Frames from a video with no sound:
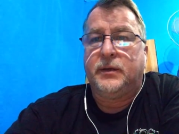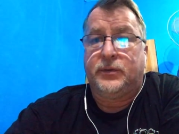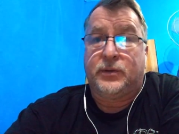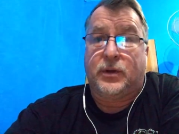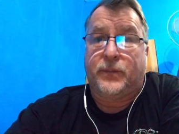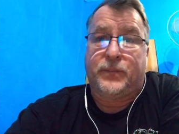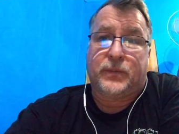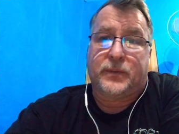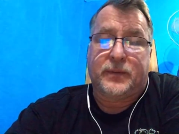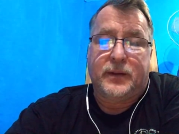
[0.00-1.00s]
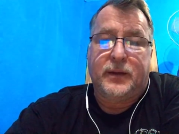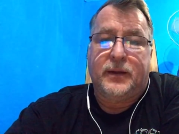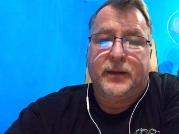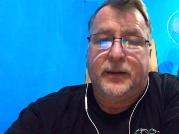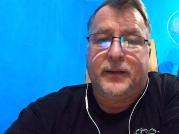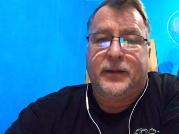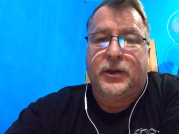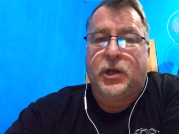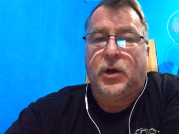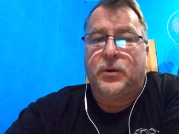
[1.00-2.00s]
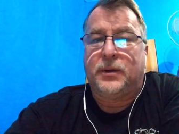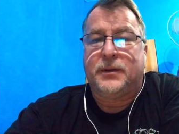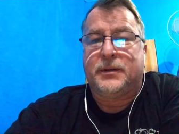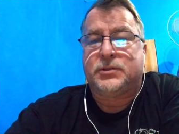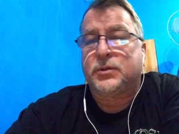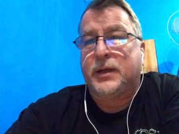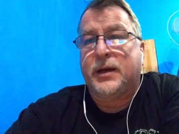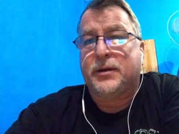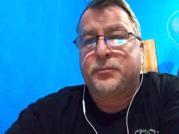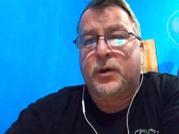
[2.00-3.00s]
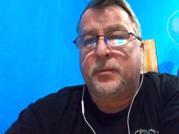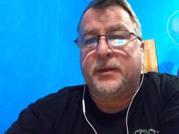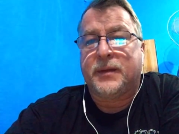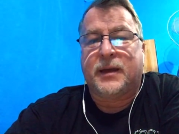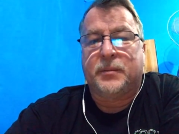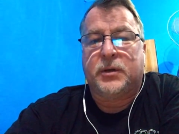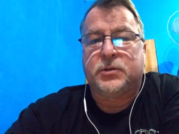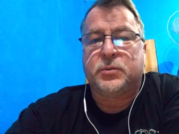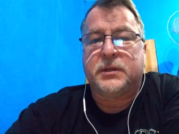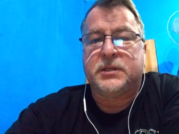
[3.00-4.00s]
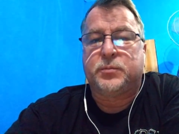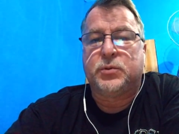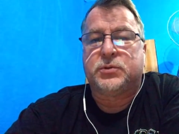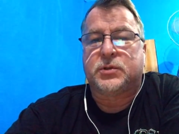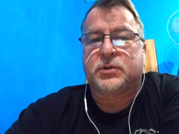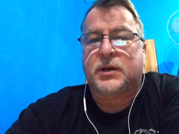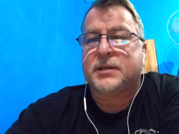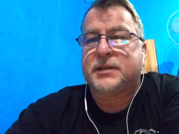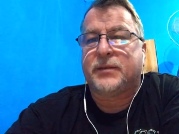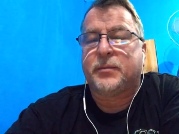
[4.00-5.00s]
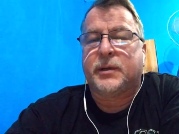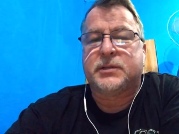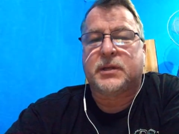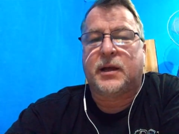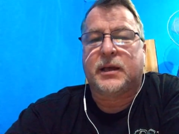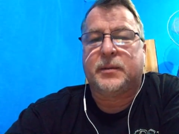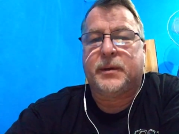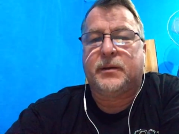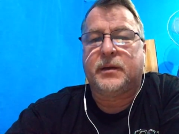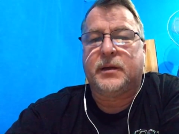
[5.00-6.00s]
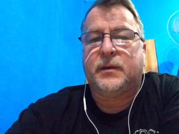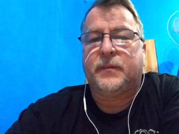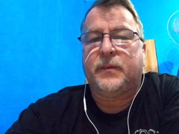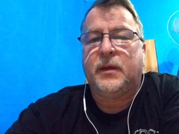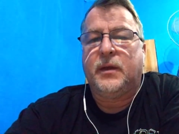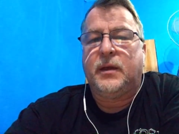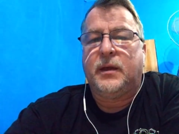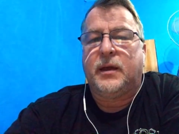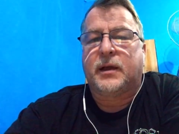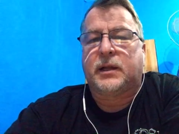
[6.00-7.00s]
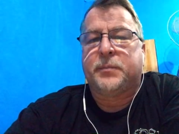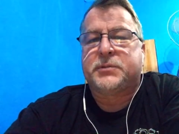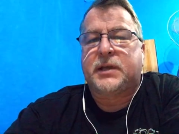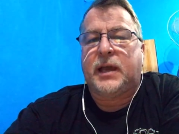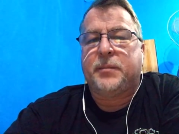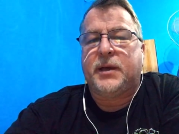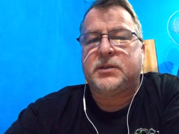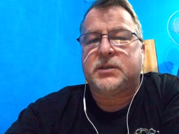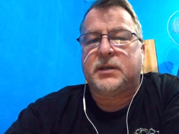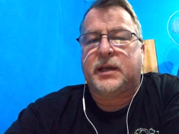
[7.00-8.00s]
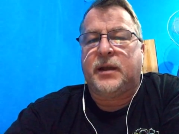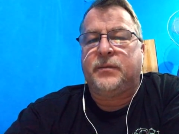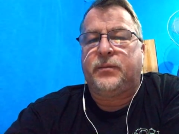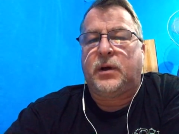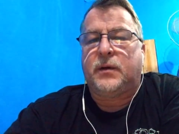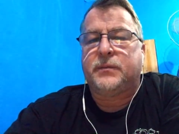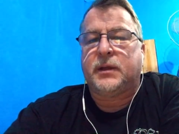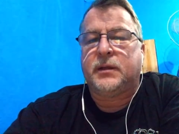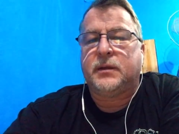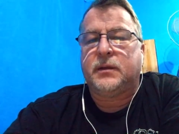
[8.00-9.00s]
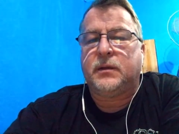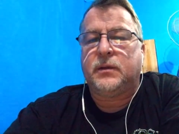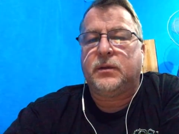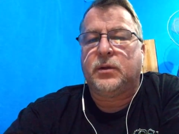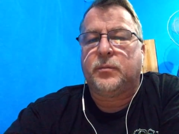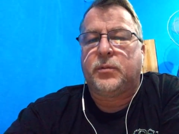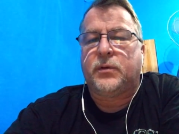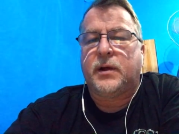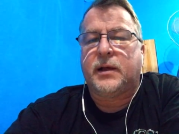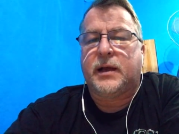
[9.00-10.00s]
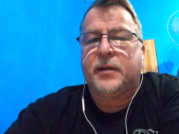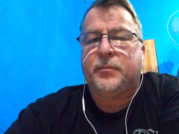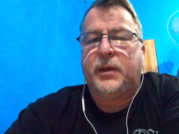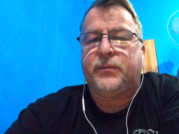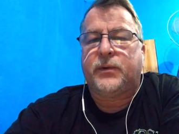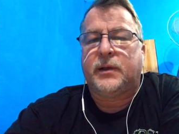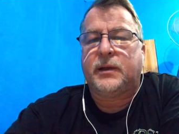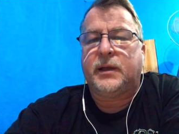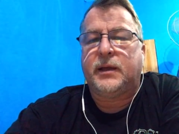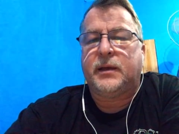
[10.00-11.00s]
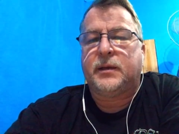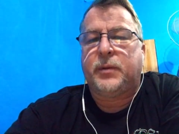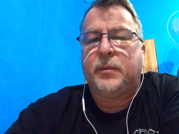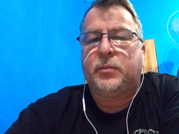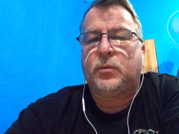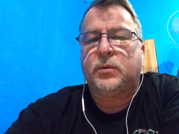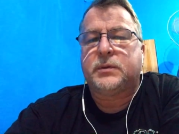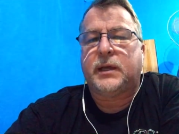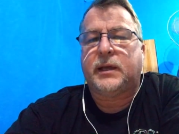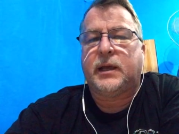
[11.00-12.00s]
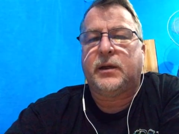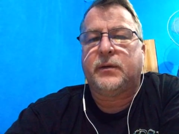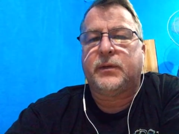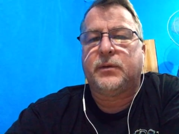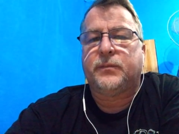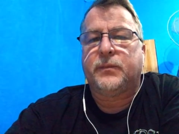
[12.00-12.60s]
So there you go. So they are probably thinking about doing these booster shots that everybody's talking about, you know. Eclipse Game Engine, get involved in your barangay, be friendly, and the people will take care of you.